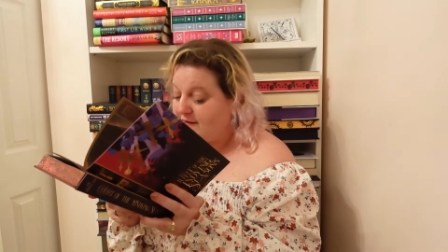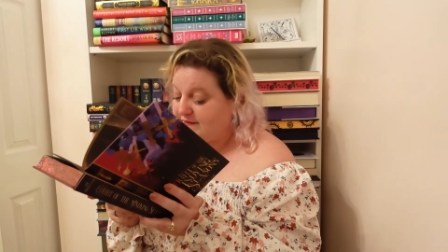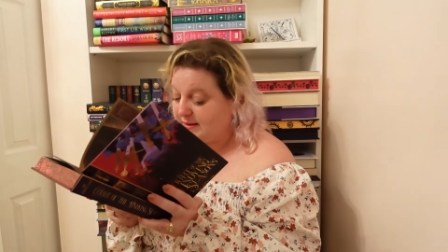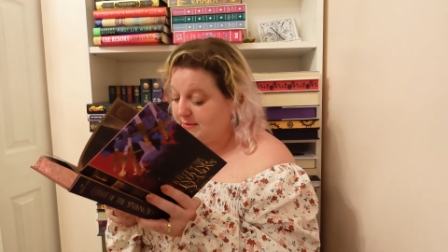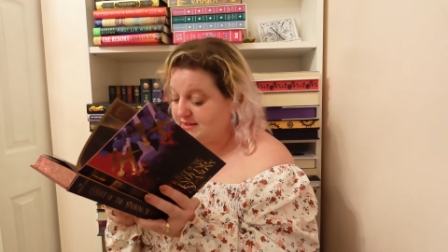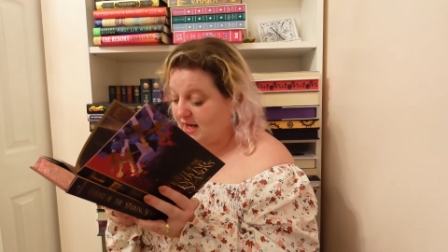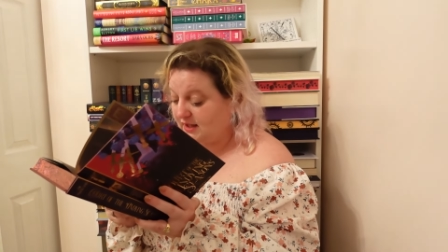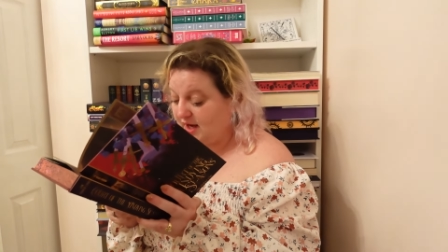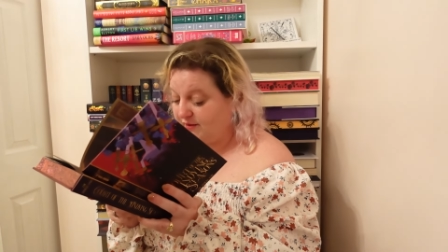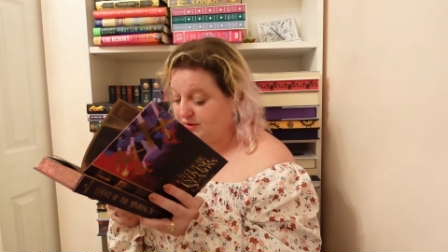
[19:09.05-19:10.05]
Finn must
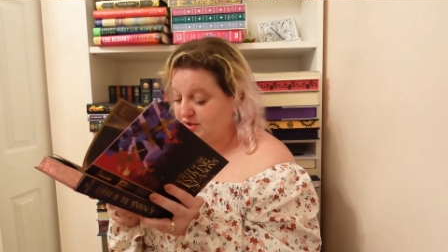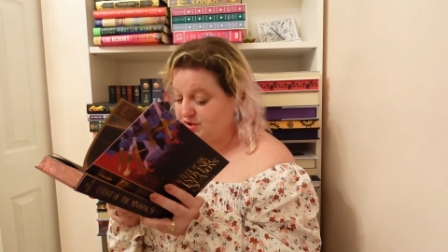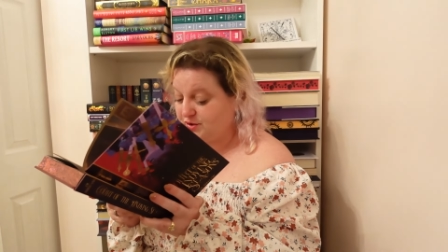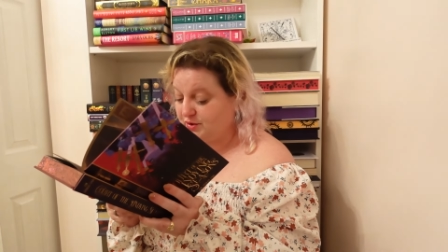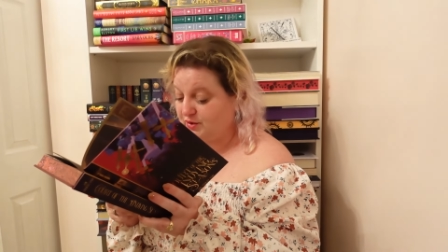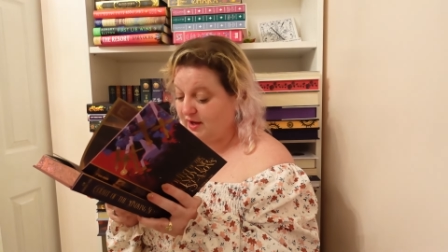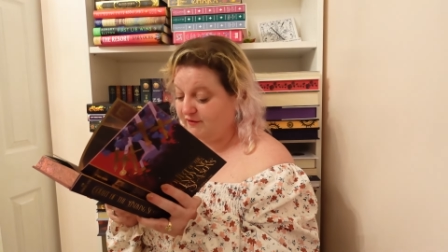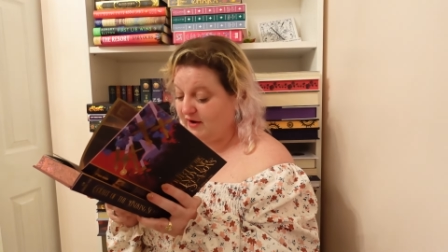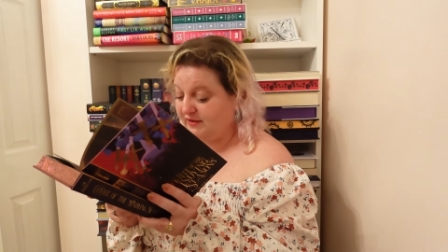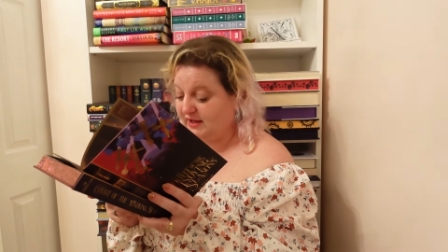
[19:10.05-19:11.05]
uncover the truth
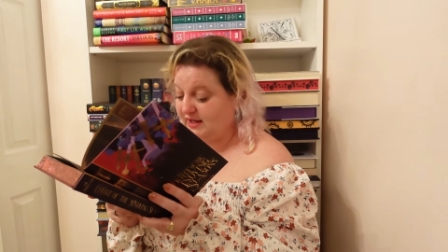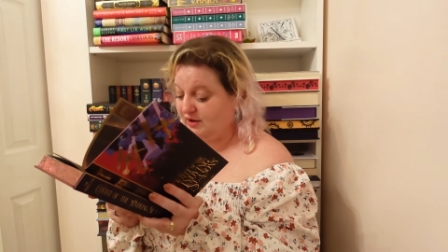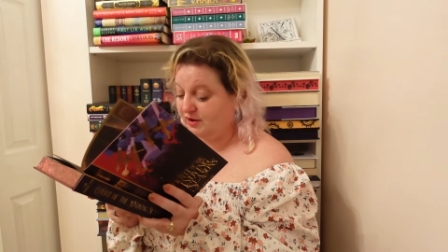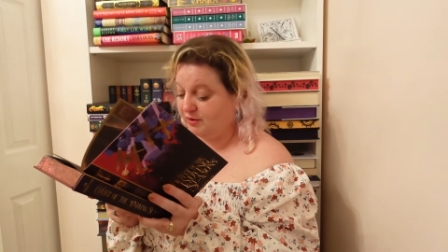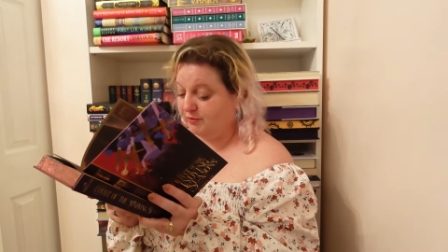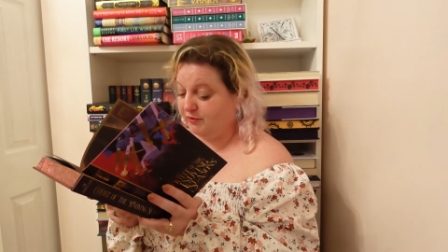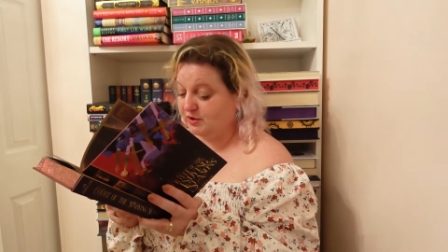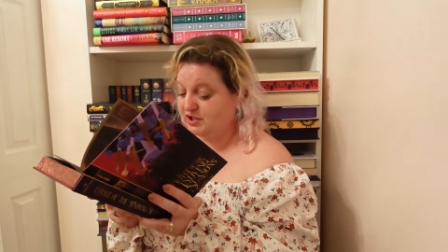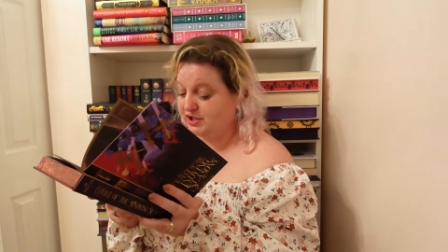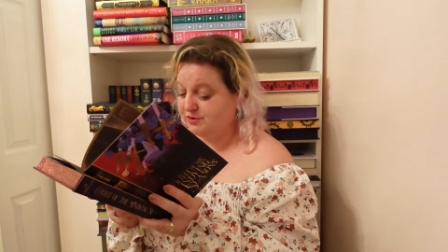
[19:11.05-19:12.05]
and find the killer
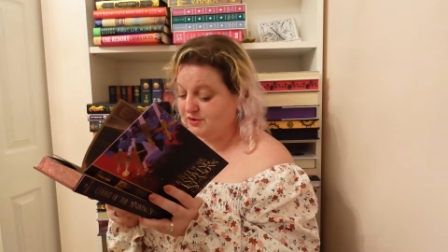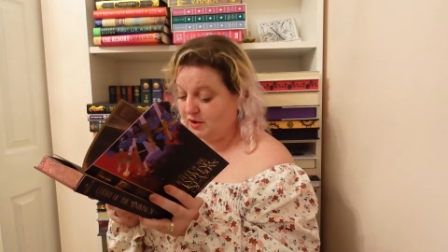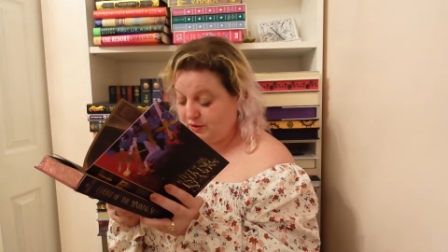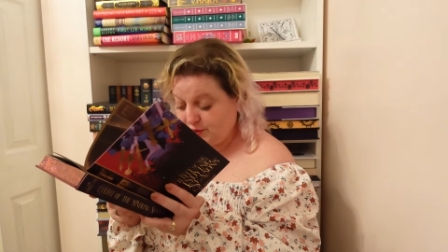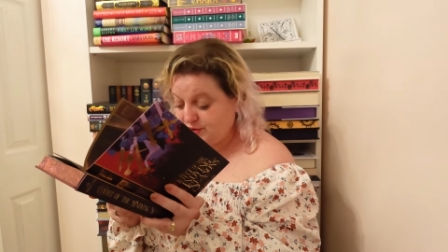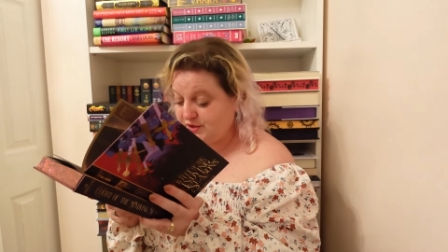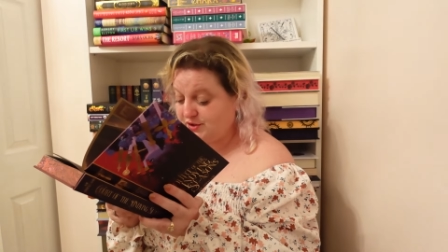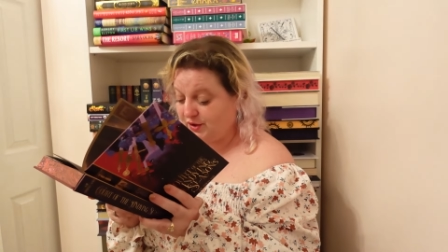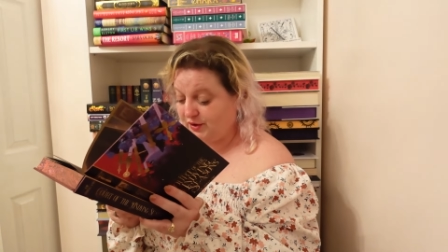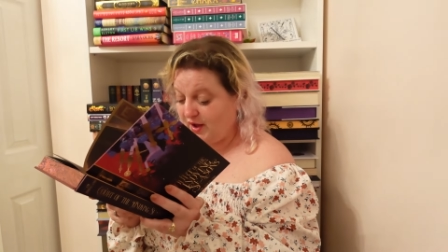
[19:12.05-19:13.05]
before she use,
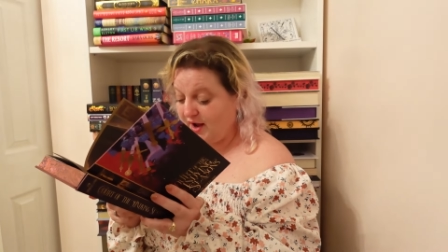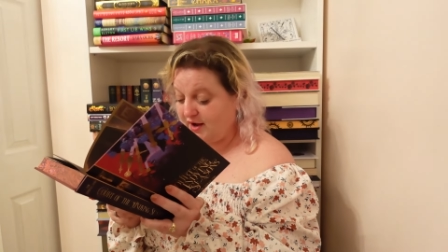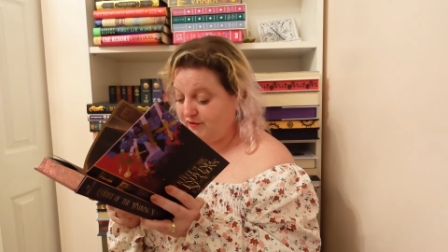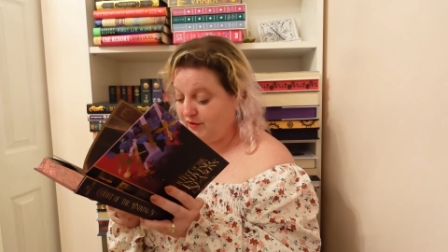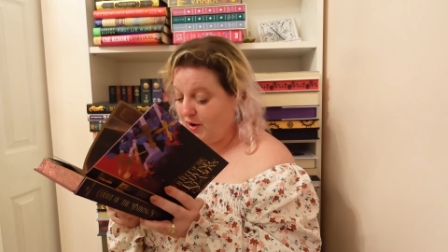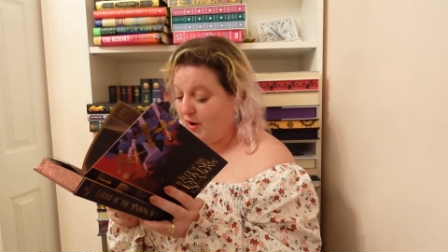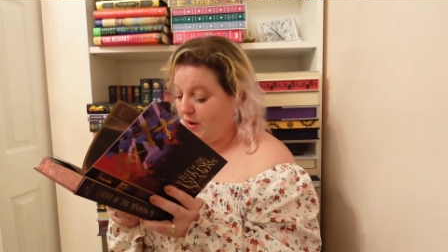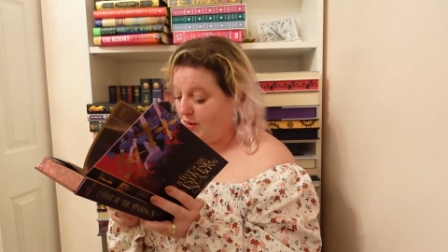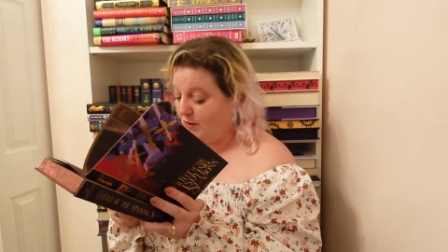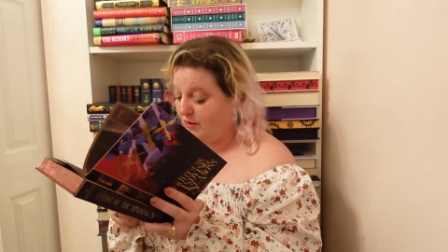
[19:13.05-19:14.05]
loses her life
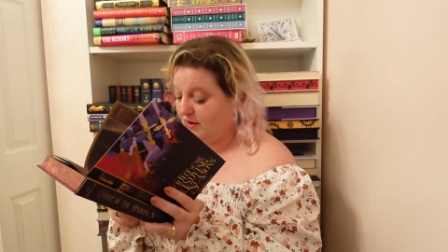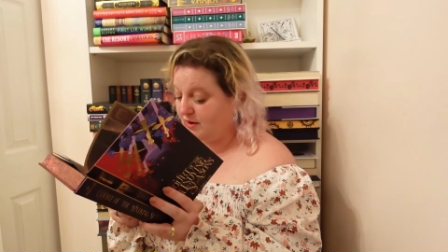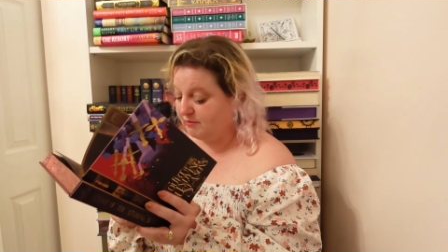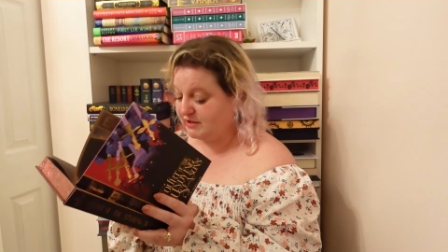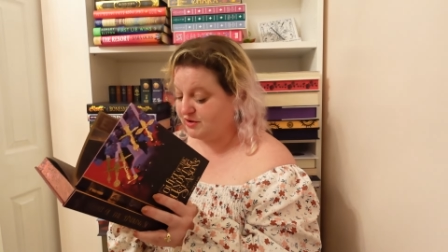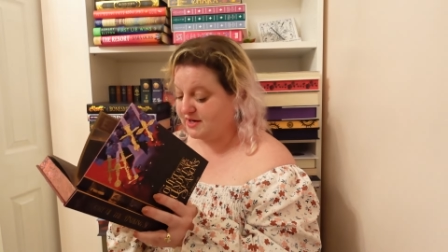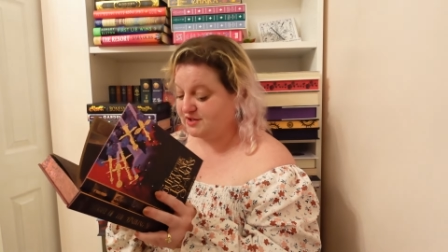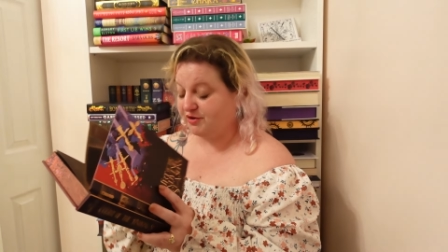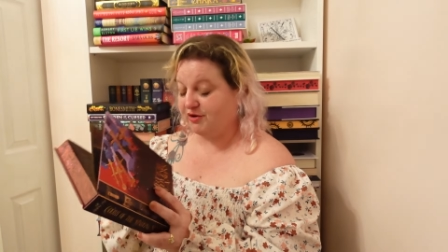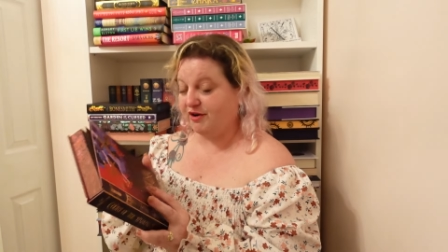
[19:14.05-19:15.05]
or betrays
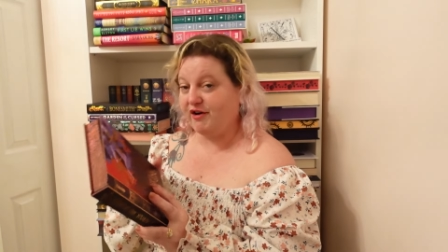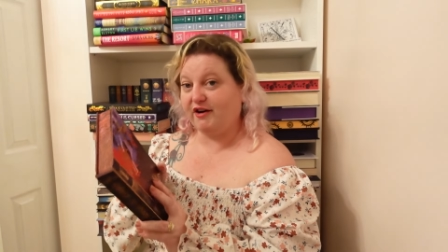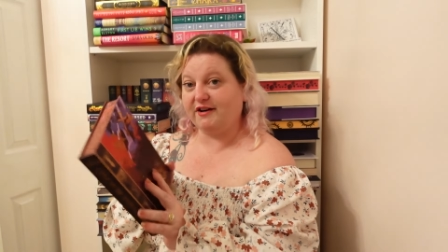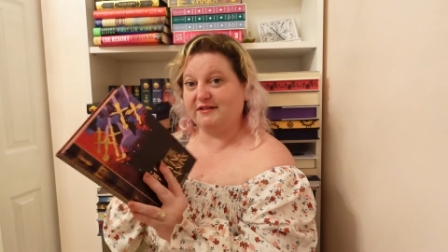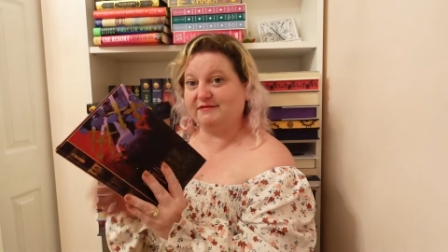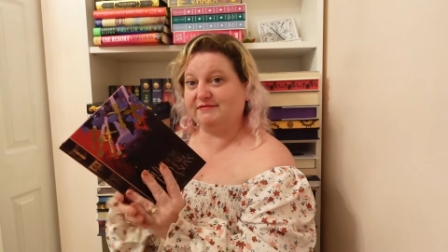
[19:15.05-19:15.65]
her own heart.